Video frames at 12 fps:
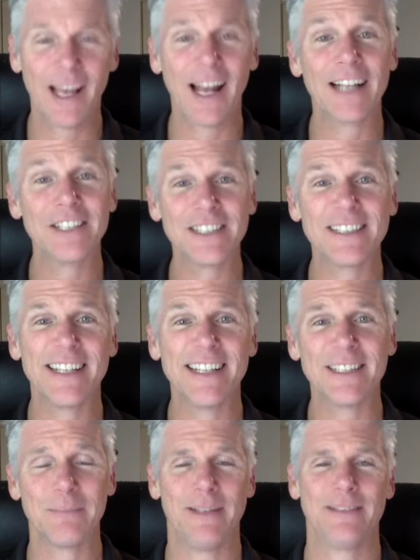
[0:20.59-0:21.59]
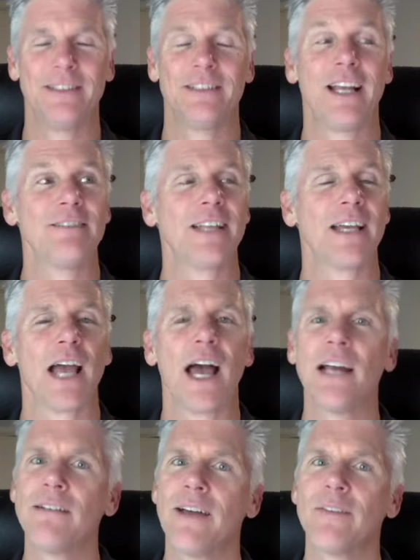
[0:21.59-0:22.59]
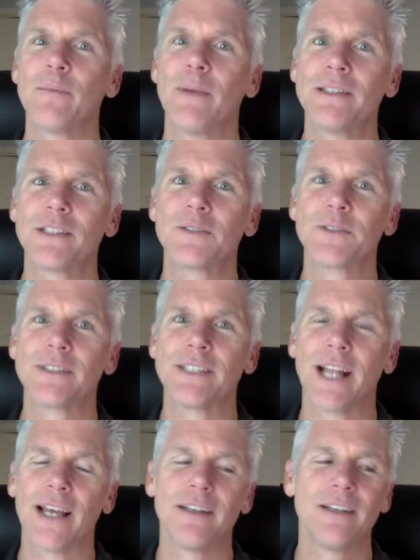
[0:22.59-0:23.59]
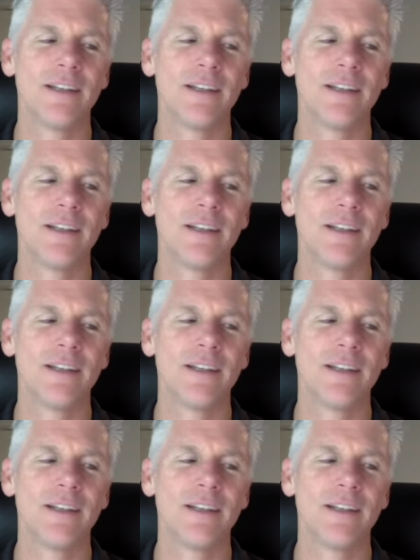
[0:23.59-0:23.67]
Now, I just did this message. I was like, I don't have a message for today.